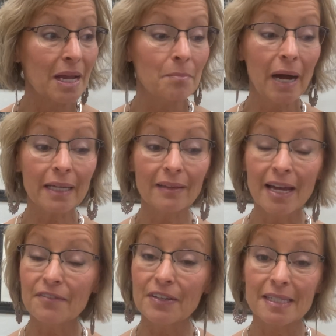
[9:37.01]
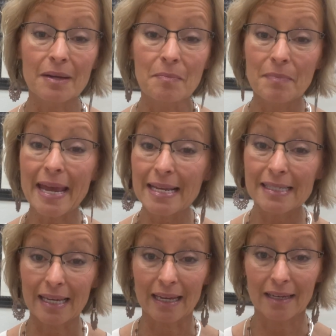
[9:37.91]
My life is
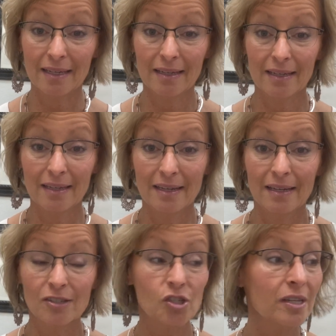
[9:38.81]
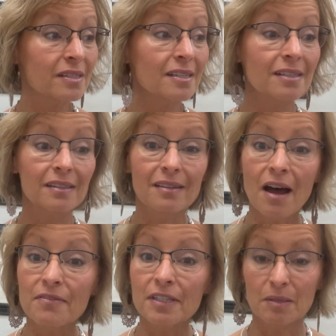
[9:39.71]
amazing. Jesus
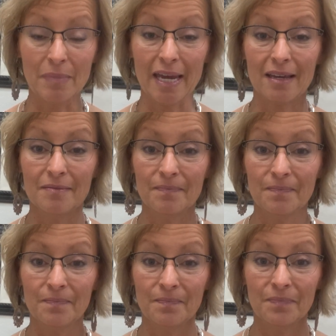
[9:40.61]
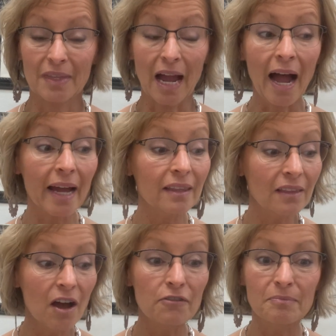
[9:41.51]
loves me. I
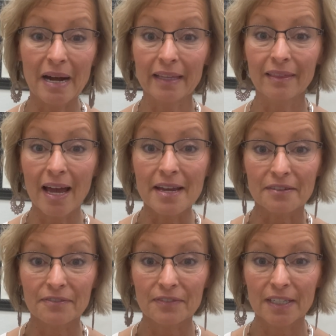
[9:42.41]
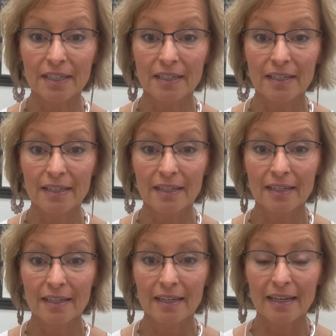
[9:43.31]
love my life.
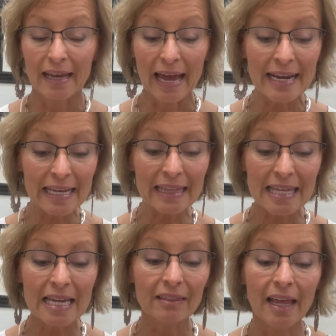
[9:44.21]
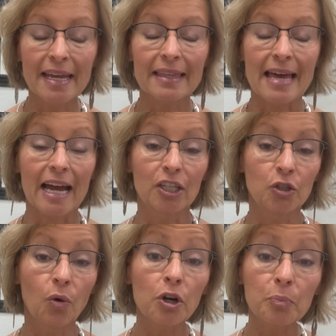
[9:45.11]
Anything like that,
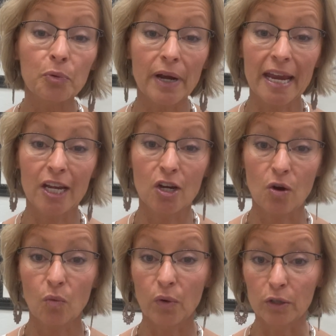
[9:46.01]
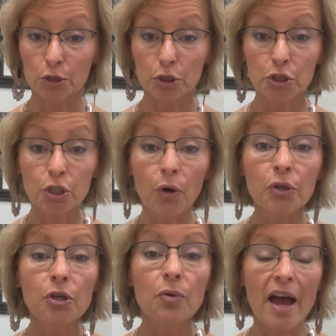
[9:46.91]
your brain will show
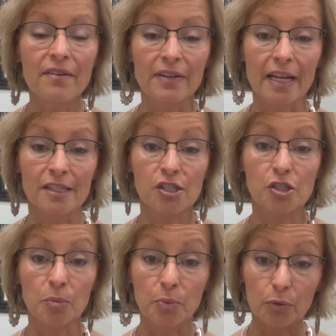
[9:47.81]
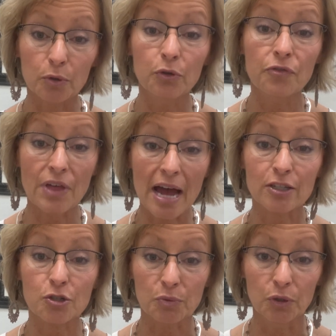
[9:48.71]
you evidence to prove
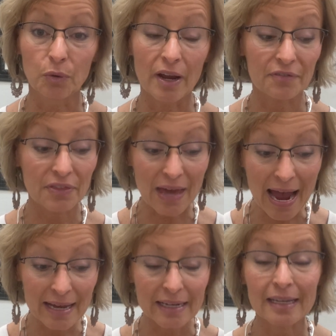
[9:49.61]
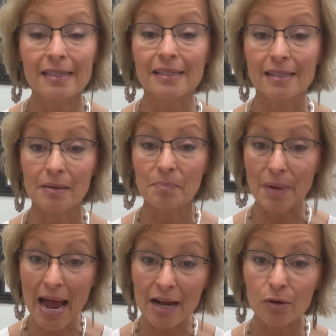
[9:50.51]
that true. If that is the
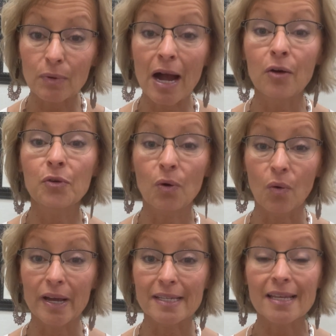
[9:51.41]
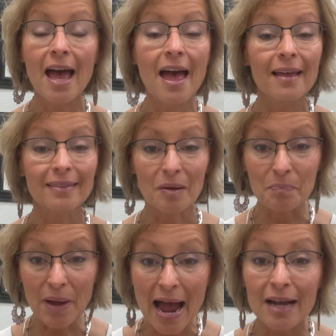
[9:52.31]
background noise, the
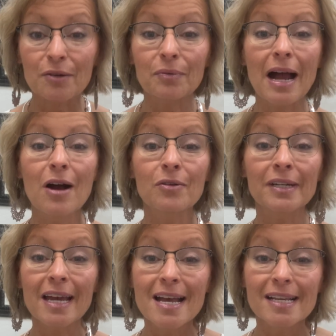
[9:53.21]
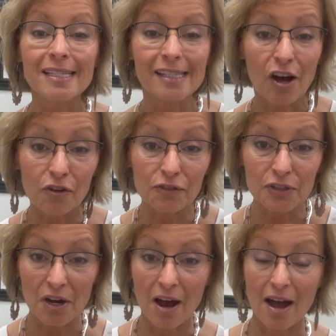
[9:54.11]
background
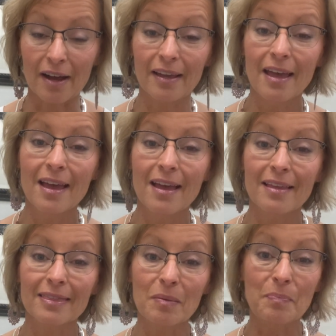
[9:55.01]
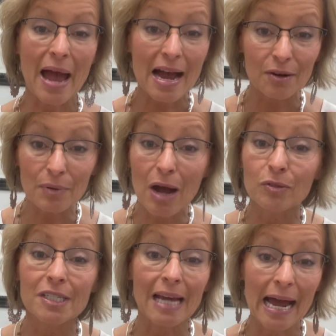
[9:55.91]
self-talk, the
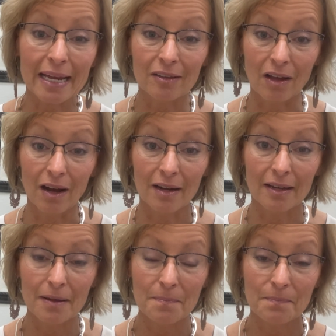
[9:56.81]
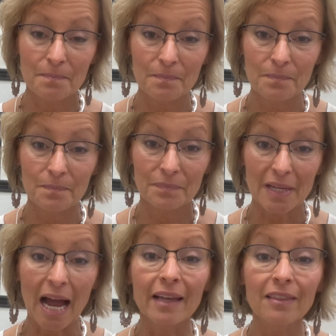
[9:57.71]
background dialogue,
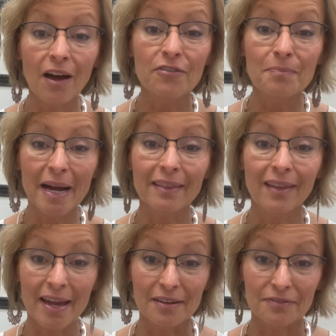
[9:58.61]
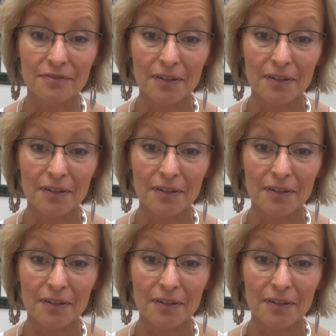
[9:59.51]
I love my life.